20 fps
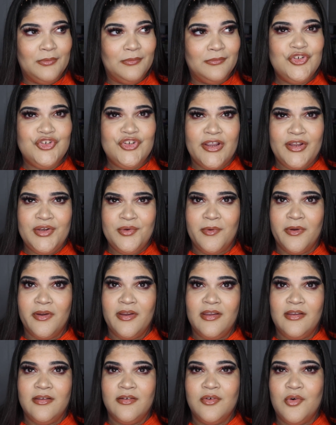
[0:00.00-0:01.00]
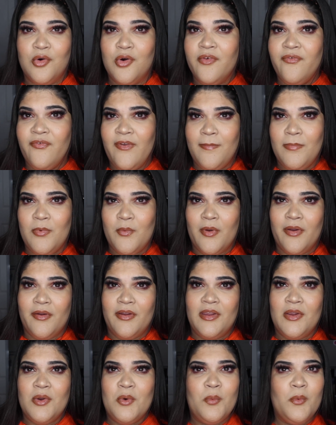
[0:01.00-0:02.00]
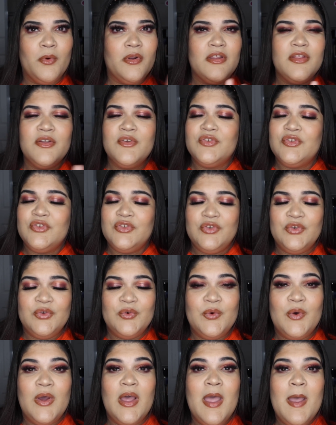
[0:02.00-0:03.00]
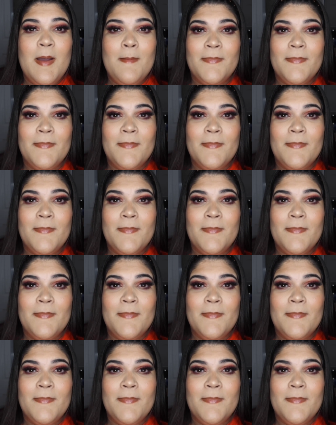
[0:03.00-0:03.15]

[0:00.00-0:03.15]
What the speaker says: January or February, one of those two,